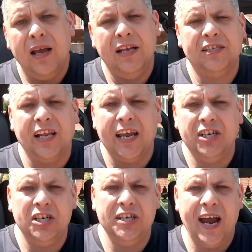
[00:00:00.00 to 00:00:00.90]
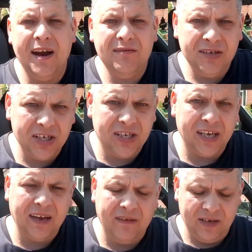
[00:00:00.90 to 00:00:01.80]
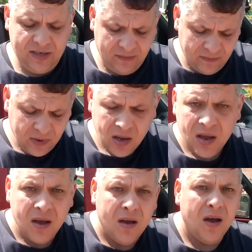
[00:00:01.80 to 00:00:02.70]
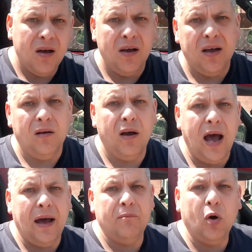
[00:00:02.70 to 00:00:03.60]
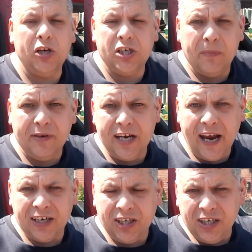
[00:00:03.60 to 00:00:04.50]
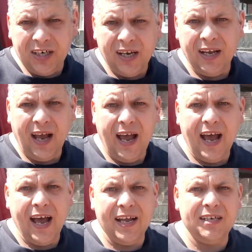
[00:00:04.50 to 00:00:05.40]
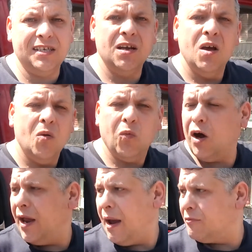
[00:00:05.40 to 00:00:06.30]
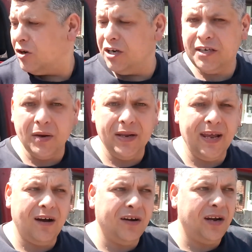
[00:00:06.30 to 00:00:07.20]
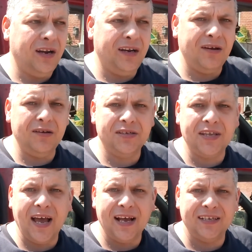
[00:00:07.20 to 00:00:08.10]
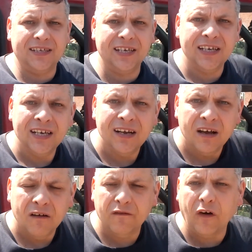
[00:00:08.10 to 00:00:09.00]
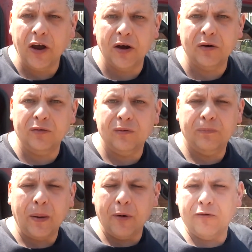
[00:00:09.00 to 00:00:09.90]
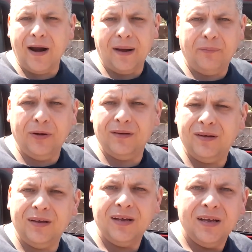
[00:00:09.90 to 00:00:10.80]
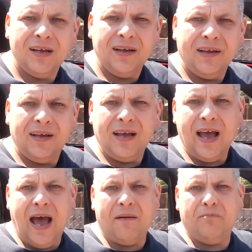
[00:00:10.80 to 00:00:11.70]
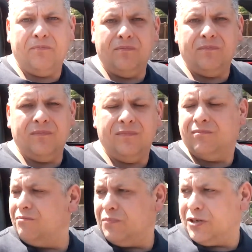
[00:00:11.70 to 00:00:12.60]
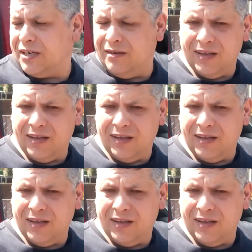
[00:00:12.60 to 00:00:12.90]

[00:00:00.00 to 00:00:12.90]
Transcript: insulation down, just to give it some moisture protection. And what I am going to do in there, I'm going to use that foil bubble wrap, so I'm going